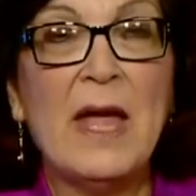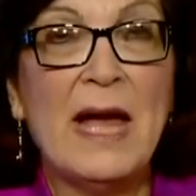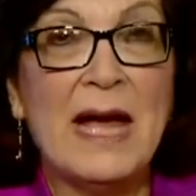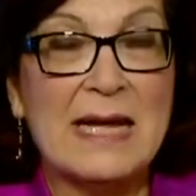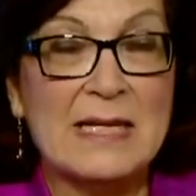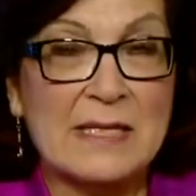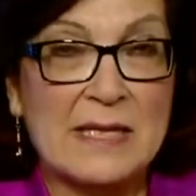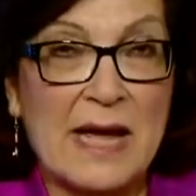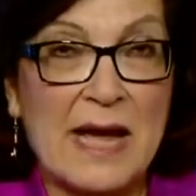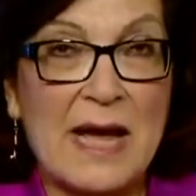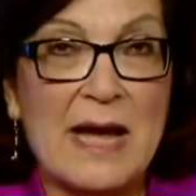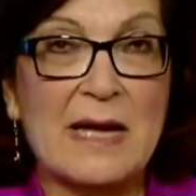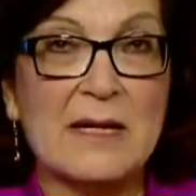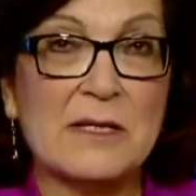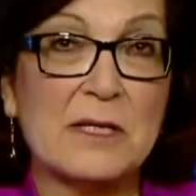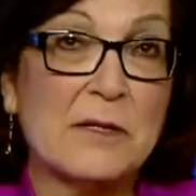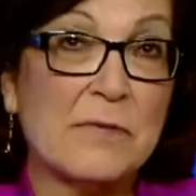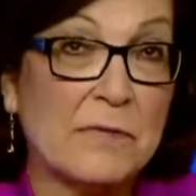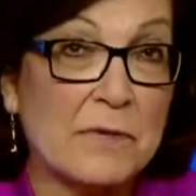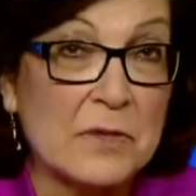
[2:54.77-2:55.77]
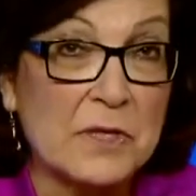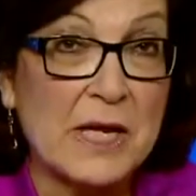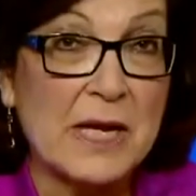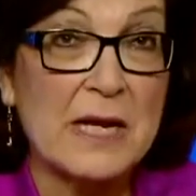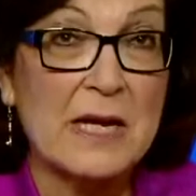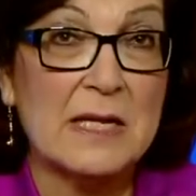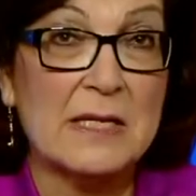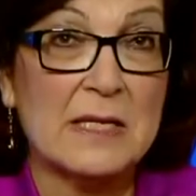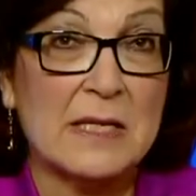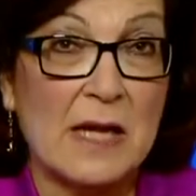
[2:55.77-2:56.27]
has asked for
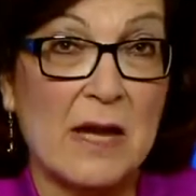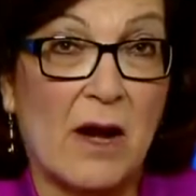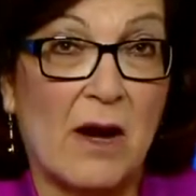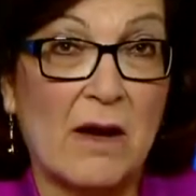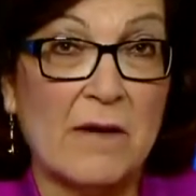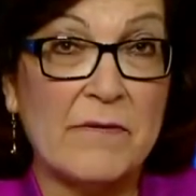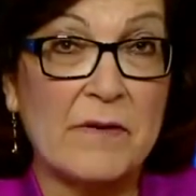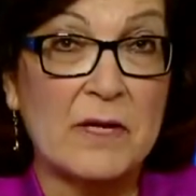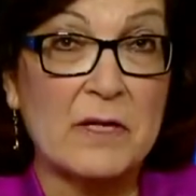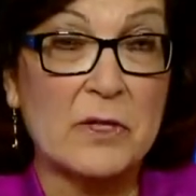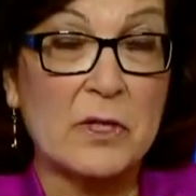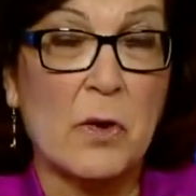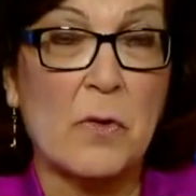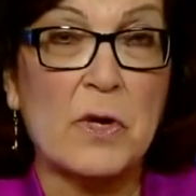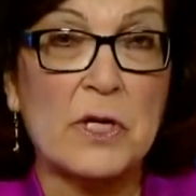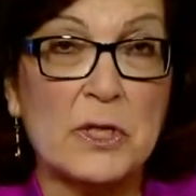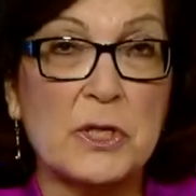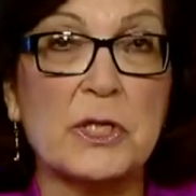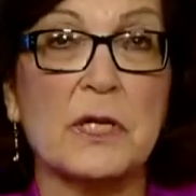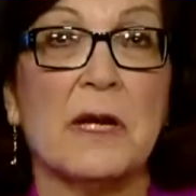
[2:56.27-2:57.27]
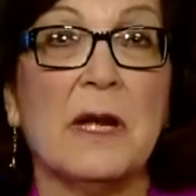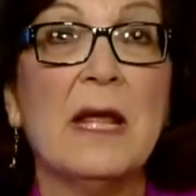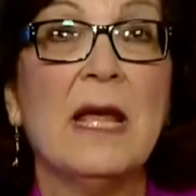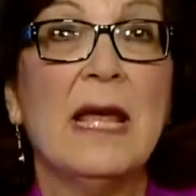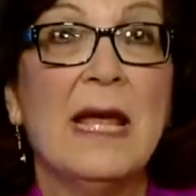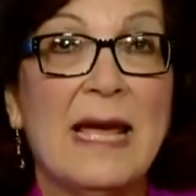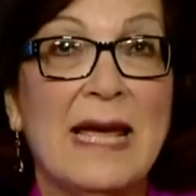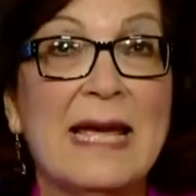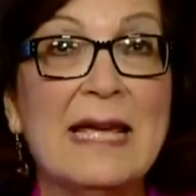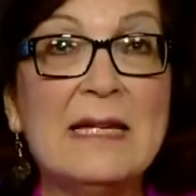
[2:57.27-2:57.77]
days the obvious question,
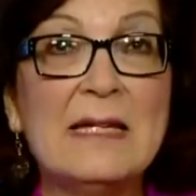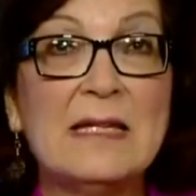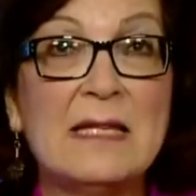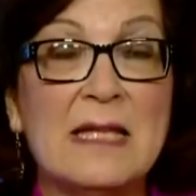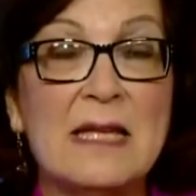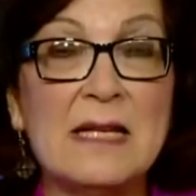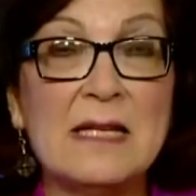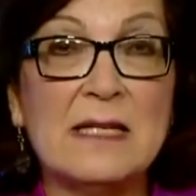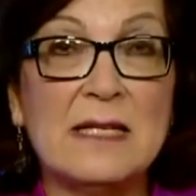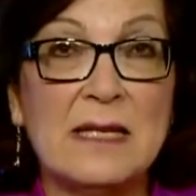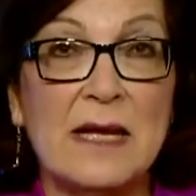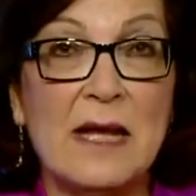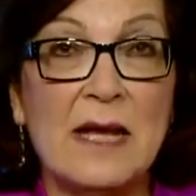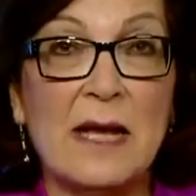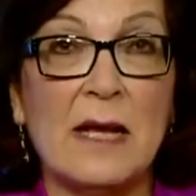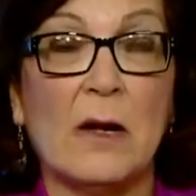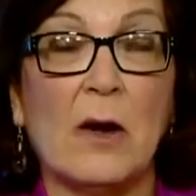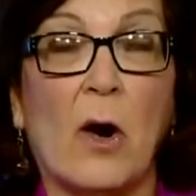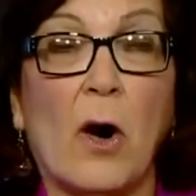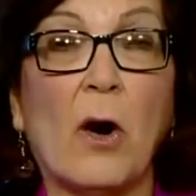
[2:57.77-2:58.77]
is this it?